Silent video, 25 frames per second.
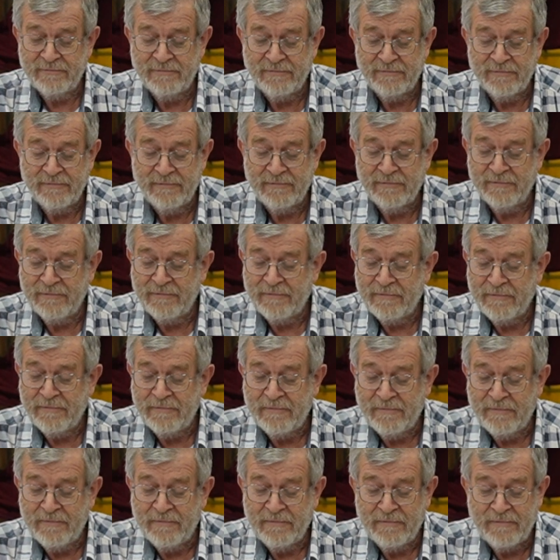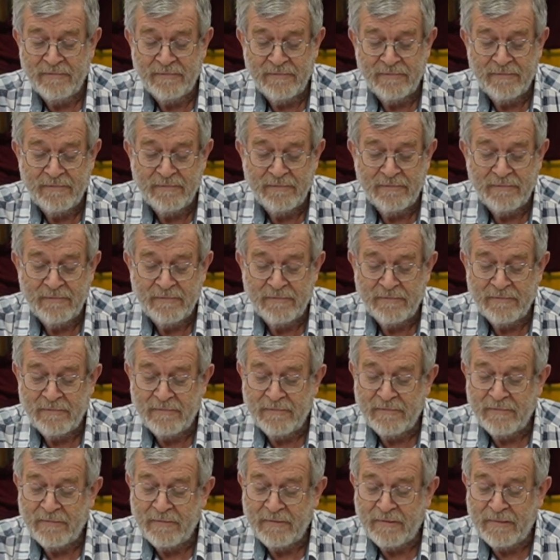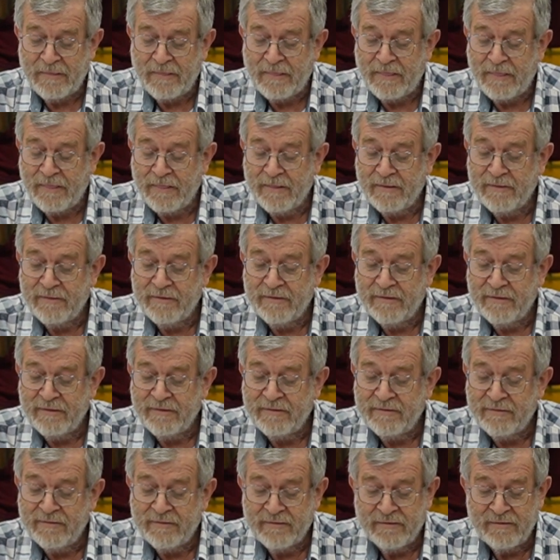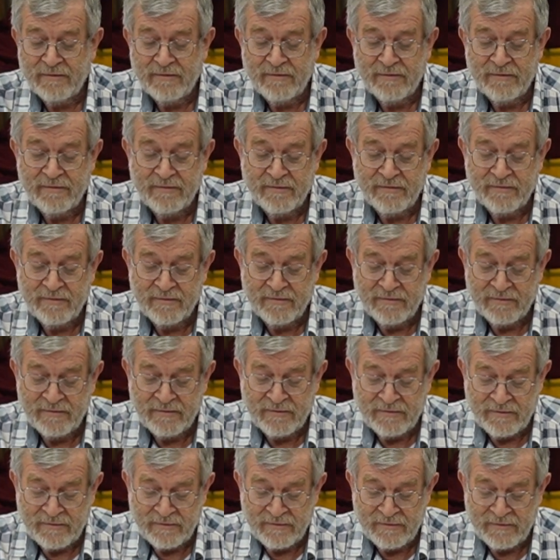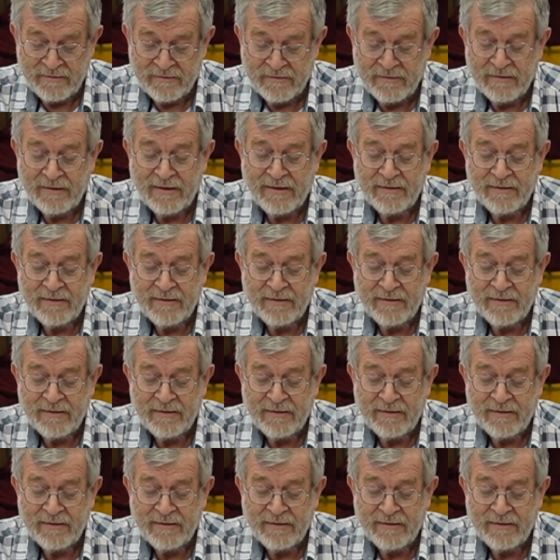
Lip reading: (no one is talking)